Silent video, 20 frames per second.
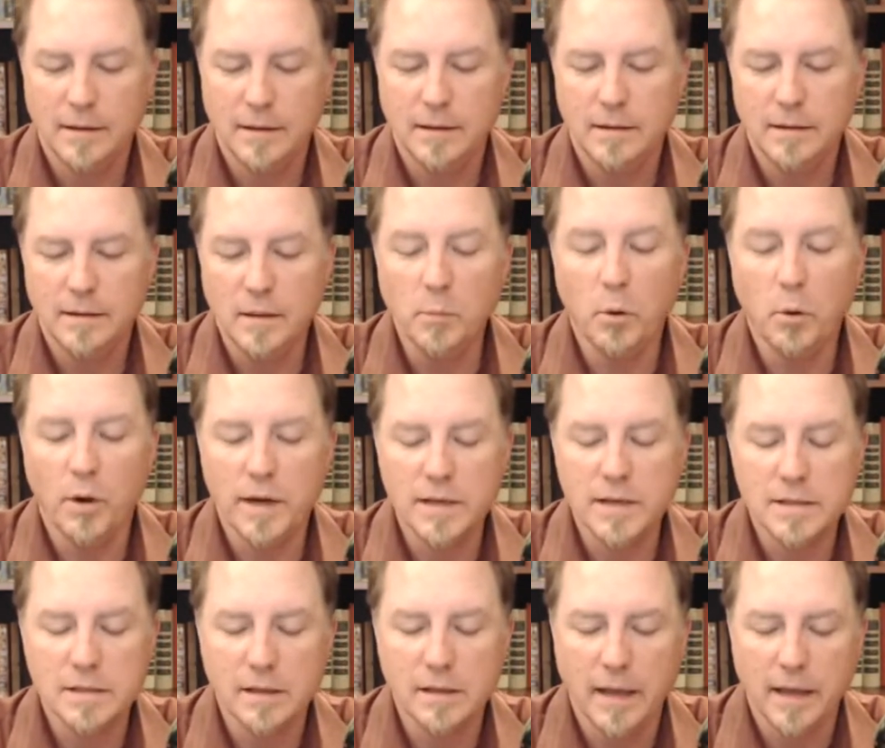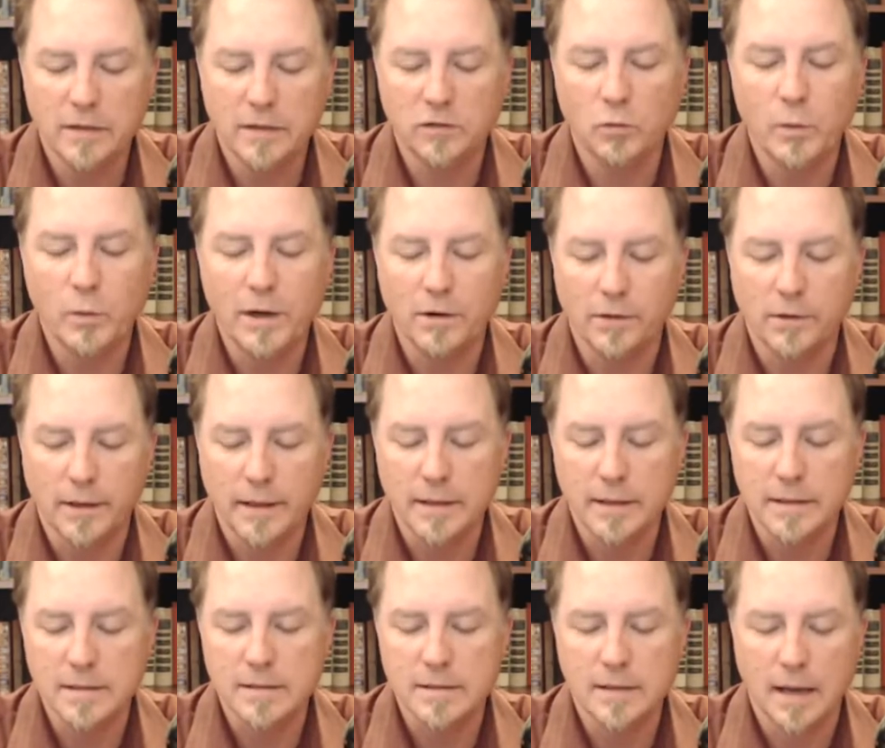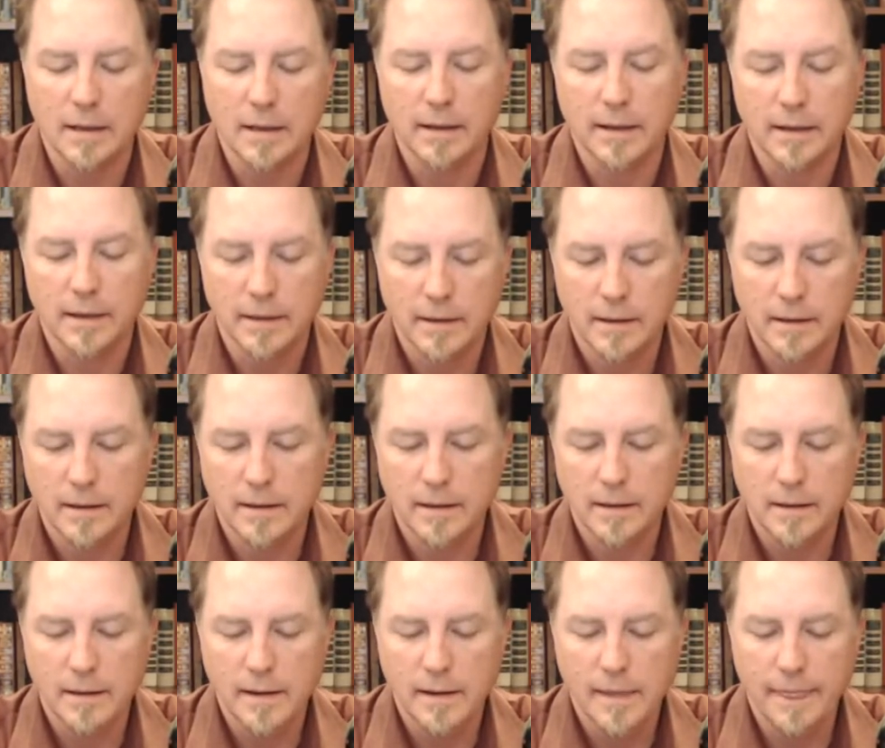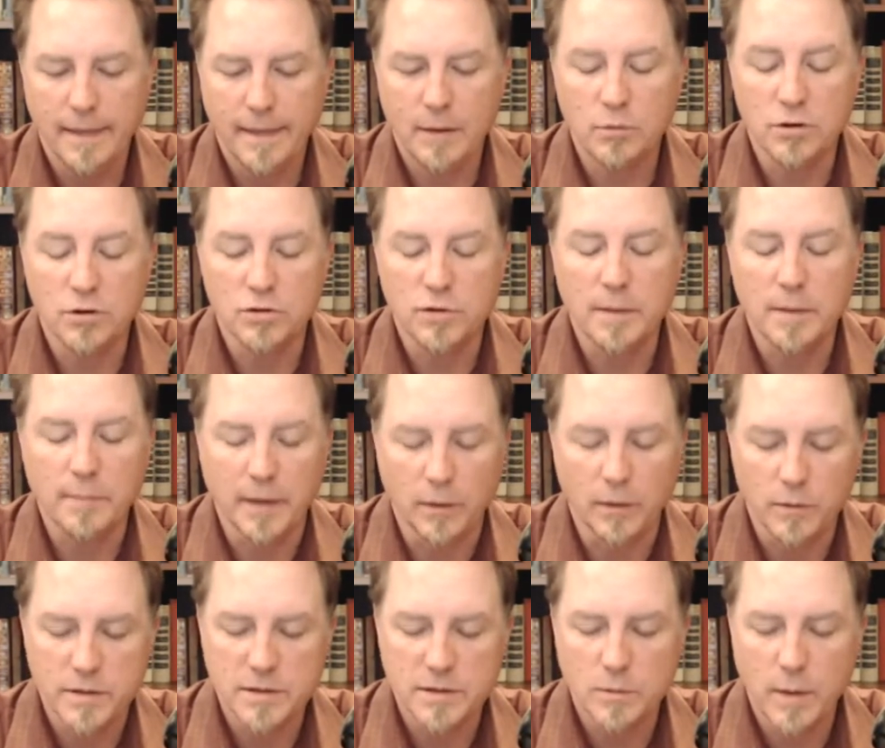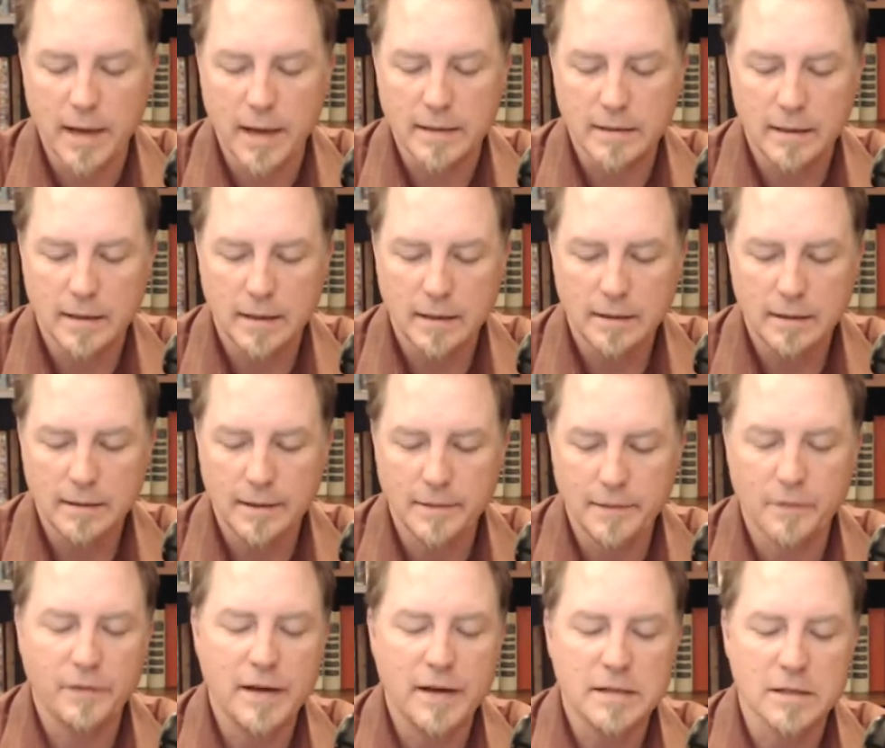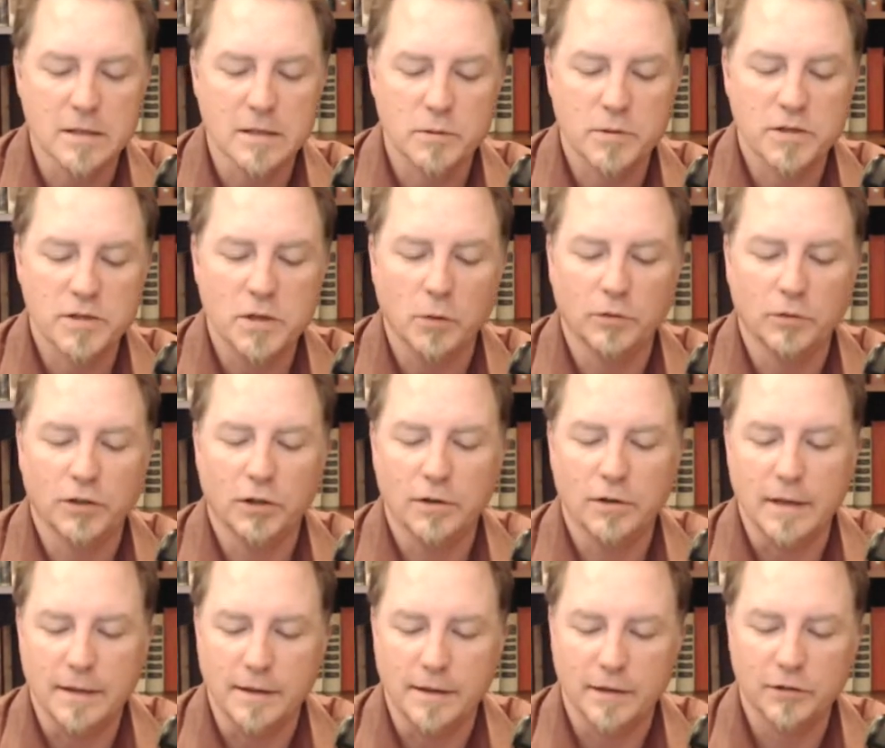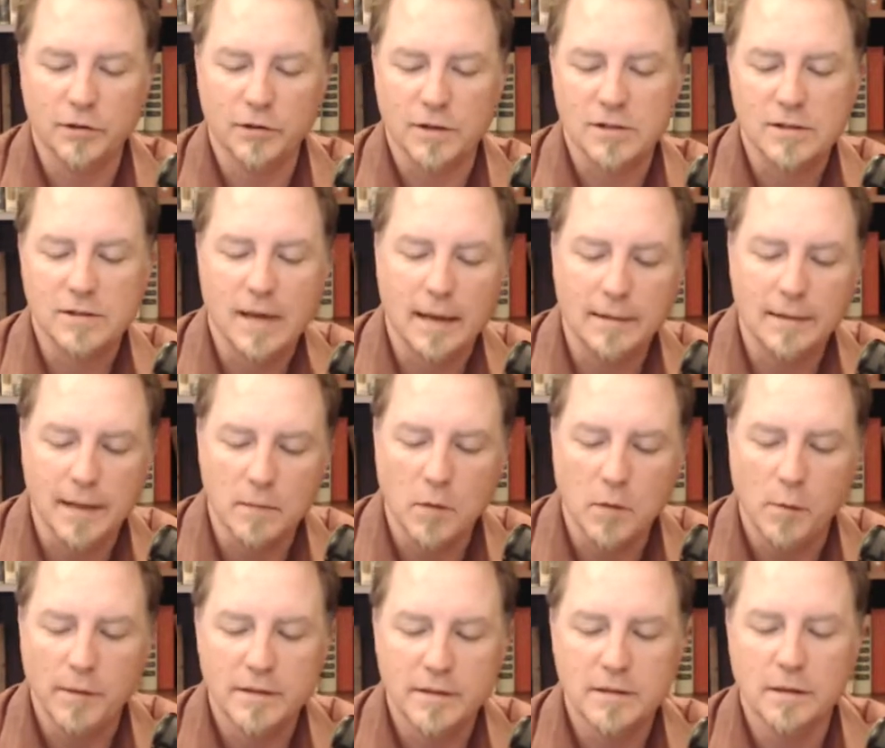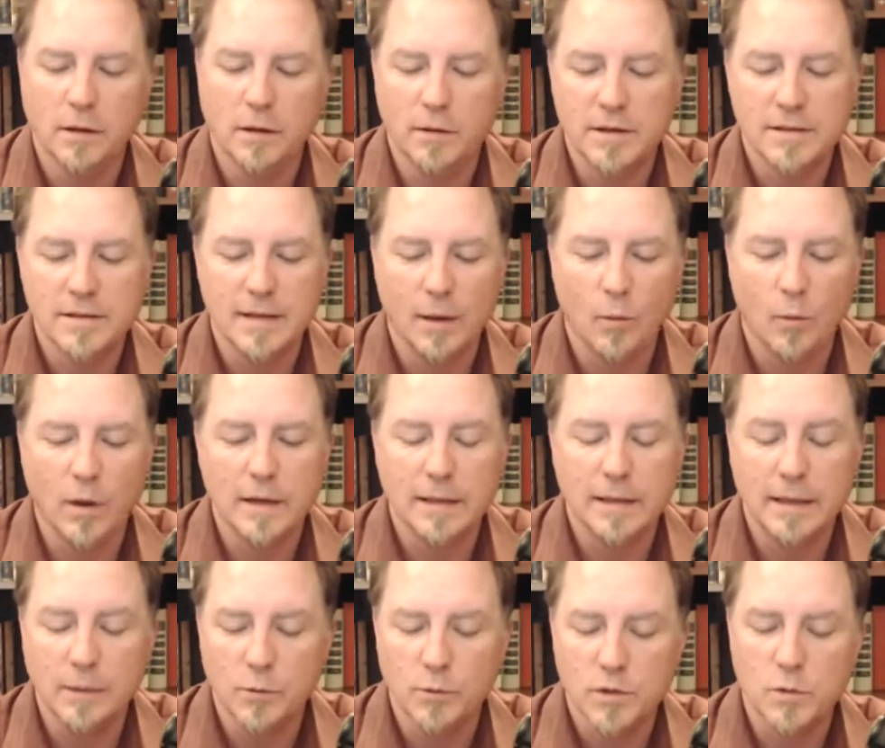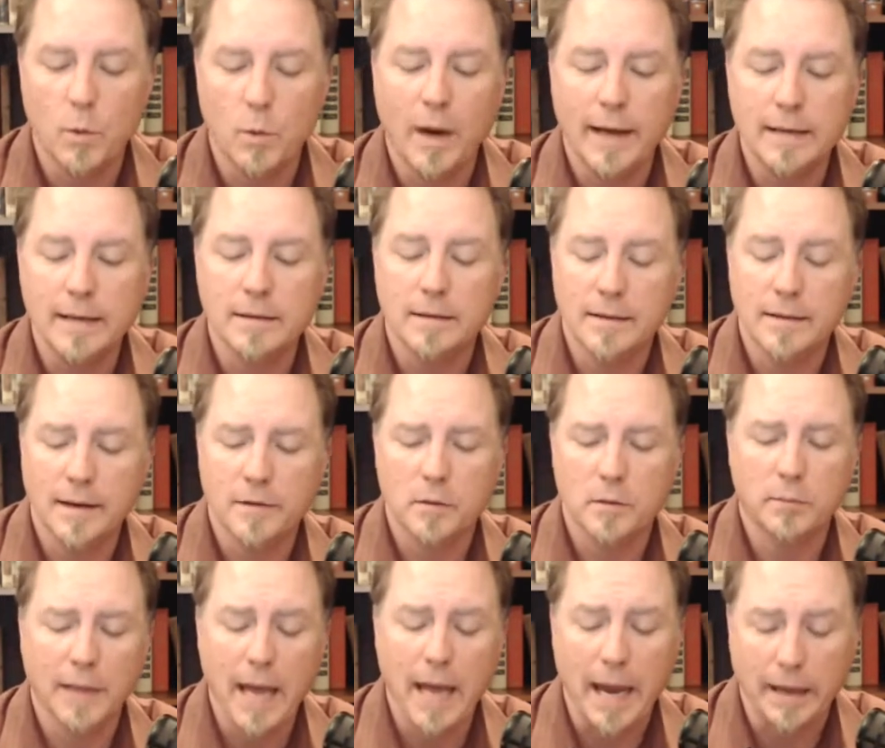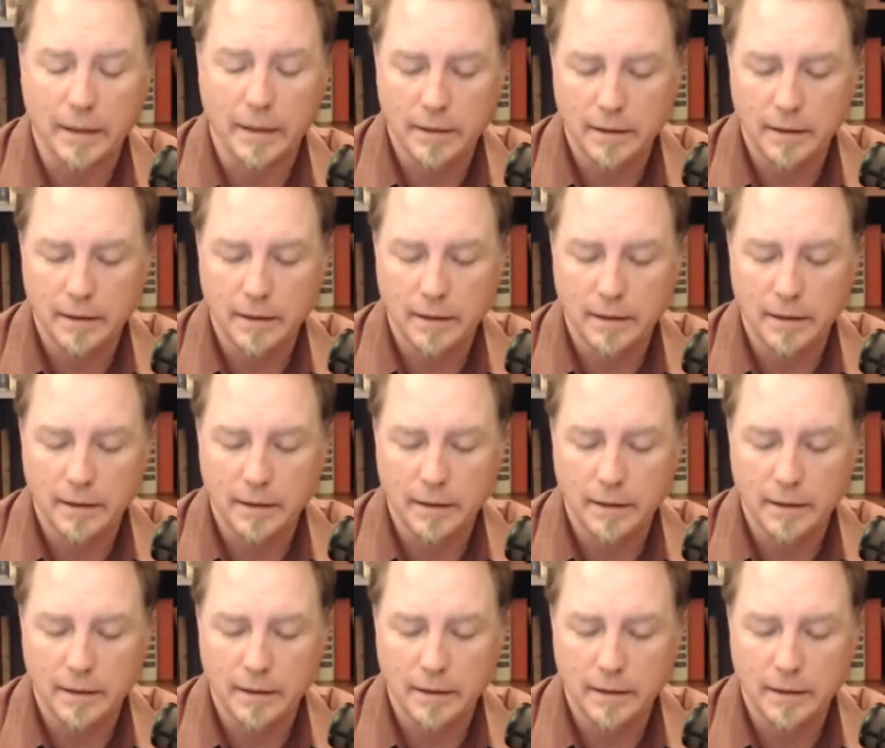The boys glanced wearily at Stanley. They were dripping with sweat, and their faces were so dirty that it took Stanley a moment to notice that one kid was white and the other black.